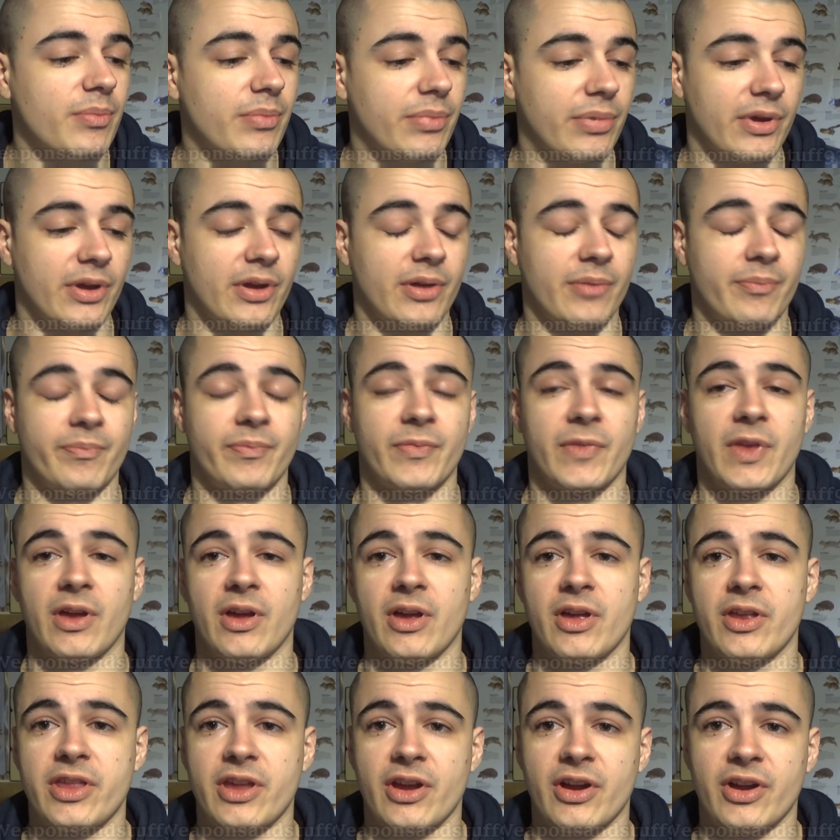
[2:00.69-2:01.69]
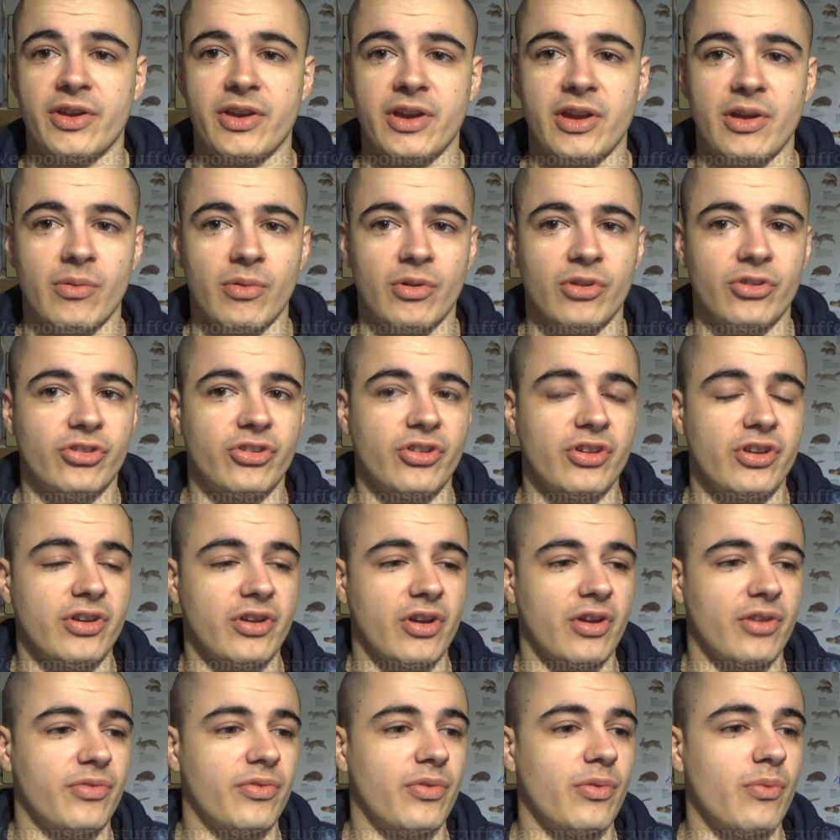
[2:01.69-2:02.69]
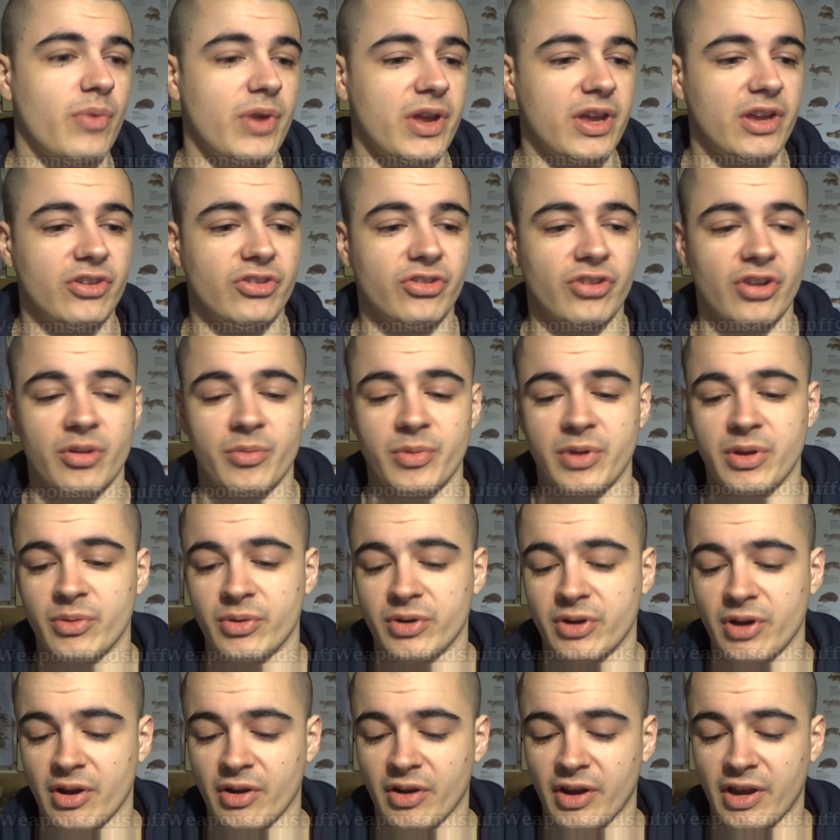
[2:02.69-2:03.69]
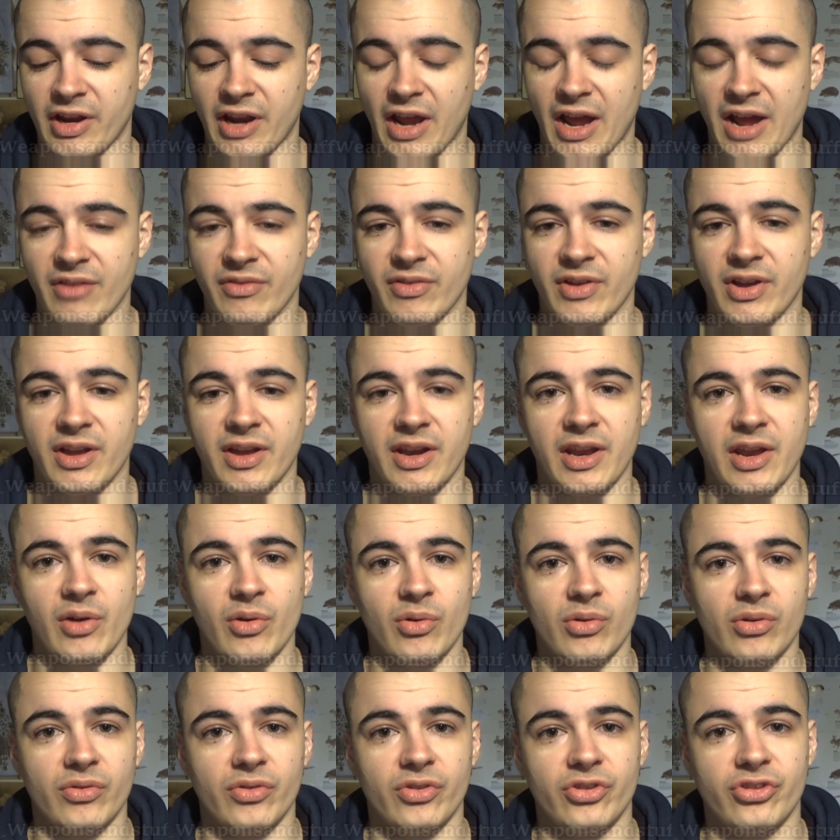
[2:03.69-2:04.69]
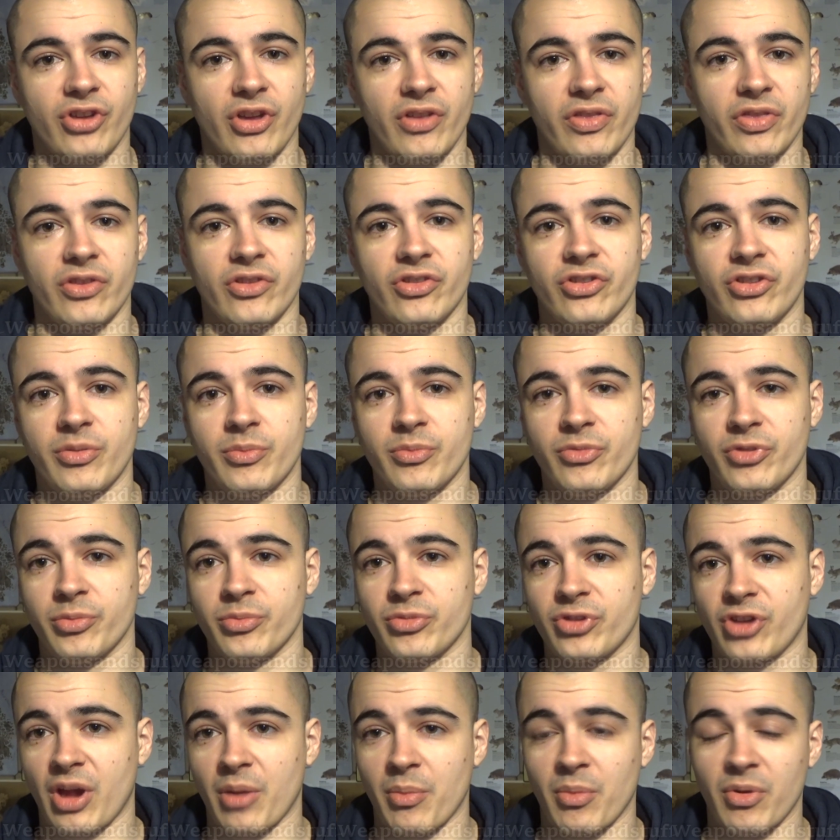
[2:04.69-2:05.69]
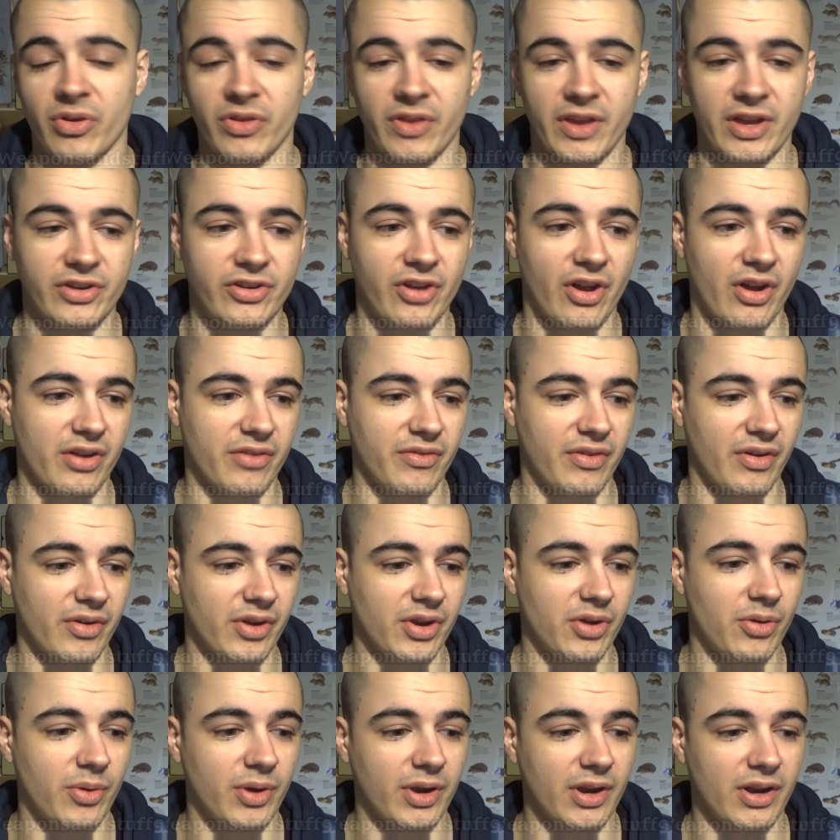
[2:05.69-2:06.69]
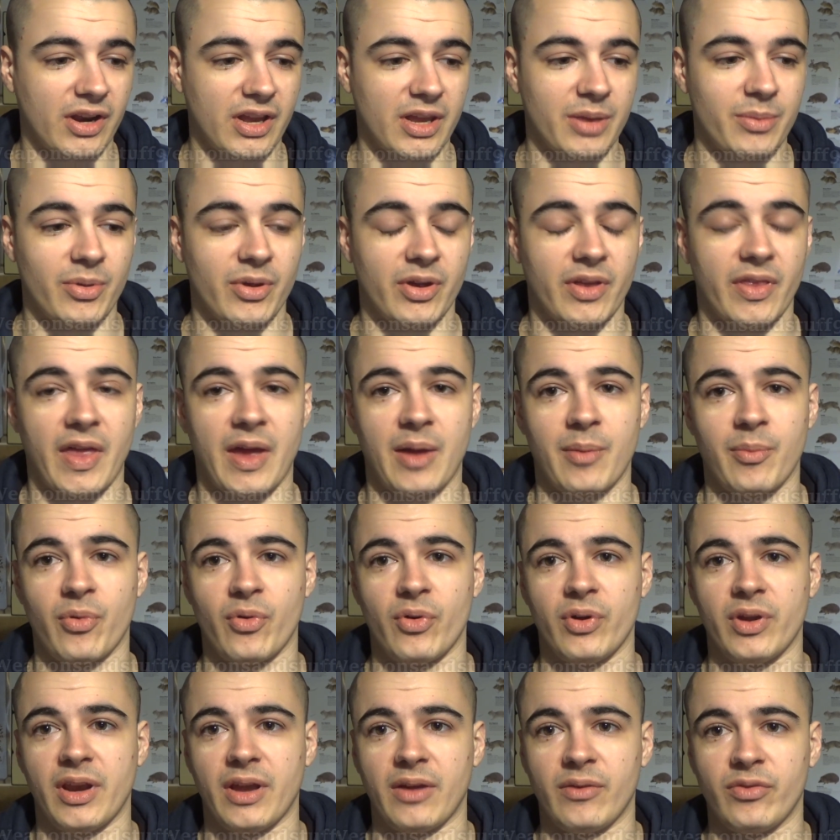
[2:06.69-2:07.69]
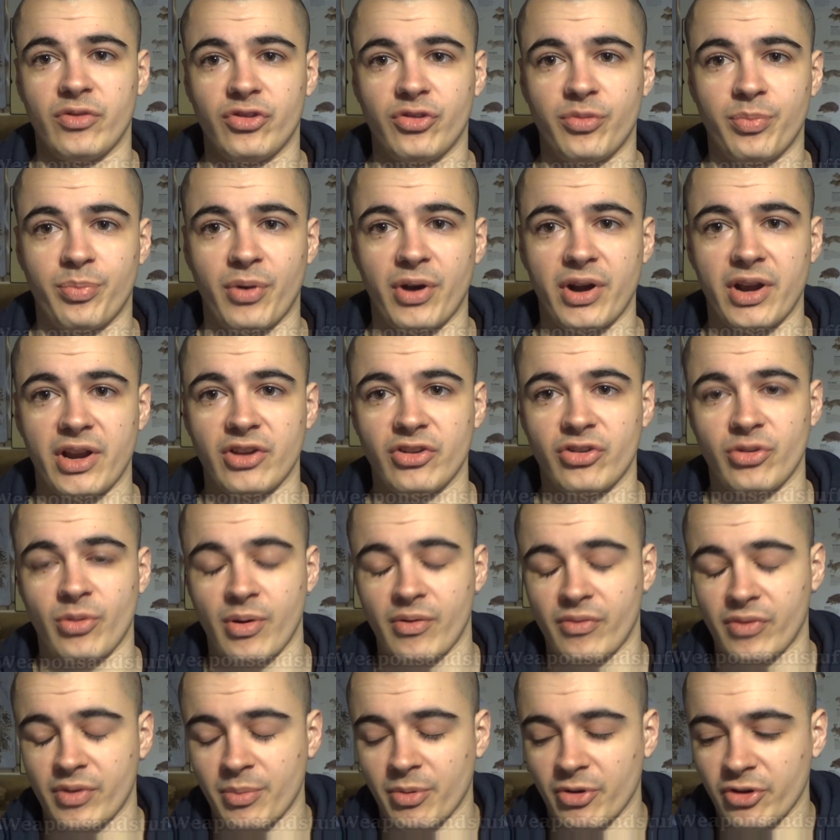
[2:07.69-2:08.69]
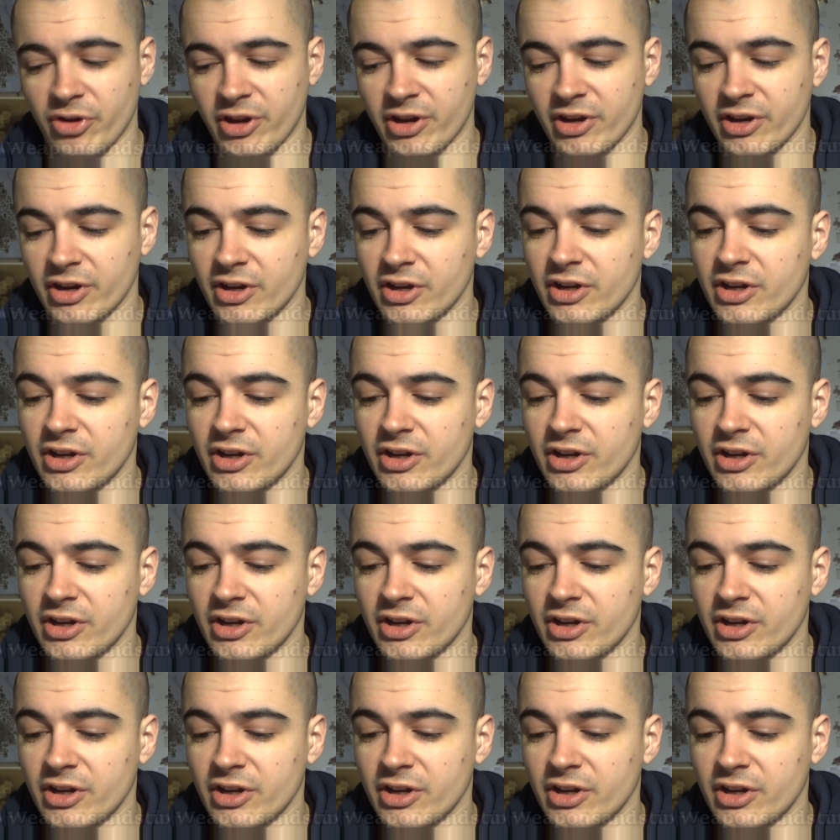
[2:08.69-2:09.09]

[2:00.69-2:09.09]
But uh, the idea was that, you know, for weeks nobody would know they'd have it, and then all of a sudden the symptoms come on, they die very quickly, but at that point they've spread it to everybody.